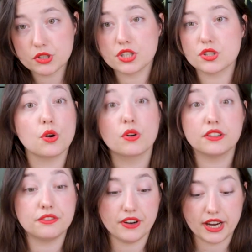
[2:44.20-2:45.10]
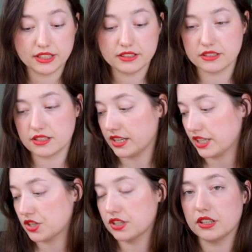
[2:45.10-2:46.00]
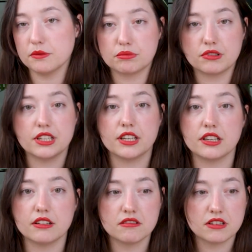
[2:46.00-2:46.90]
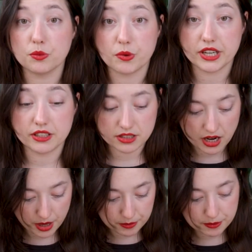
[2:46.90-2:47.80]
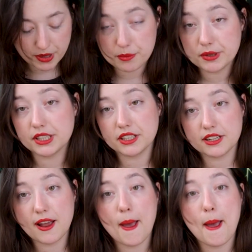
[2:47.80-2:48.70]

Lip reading: which is totally fine. It's actually a pretty good waiting time in my opinion.